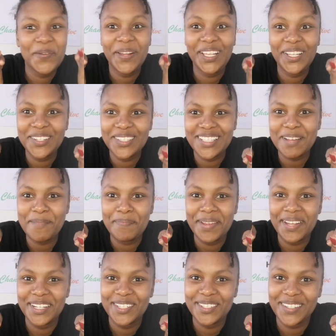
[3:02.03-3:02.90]
You will use
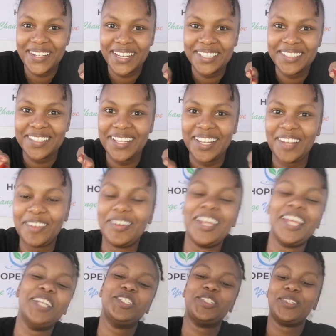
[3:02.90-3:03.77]
the pin to get to the
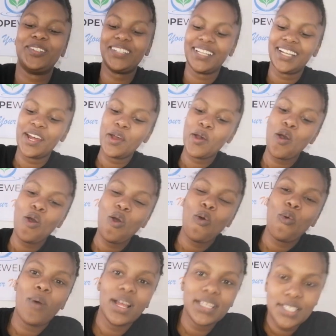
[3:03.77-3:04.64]
location.
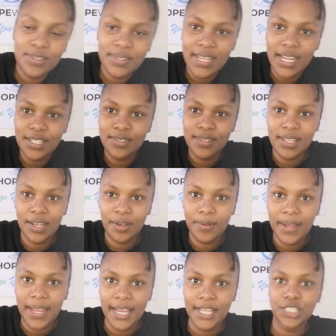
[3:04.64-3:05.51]
Once you get to
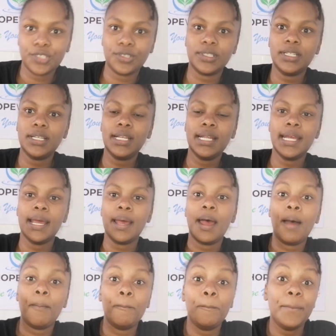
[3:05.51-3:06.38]
the location,
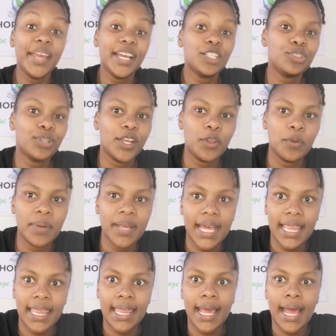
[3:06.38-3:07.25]
make sure you
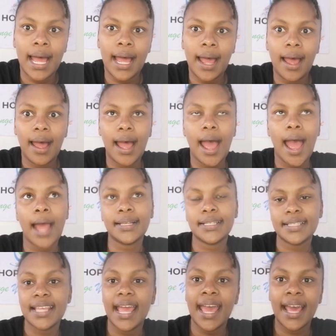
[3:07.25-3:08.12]
get there
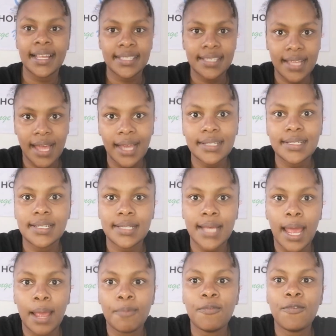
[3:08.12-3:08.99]
at the
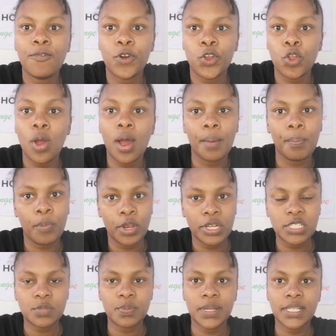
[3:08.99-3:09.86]
exact time for your
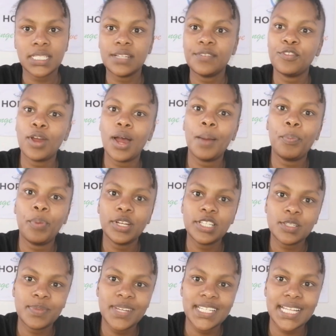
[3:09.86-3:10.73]
appointment. If your
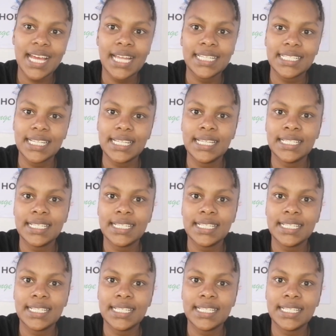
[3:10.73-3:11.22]
appointment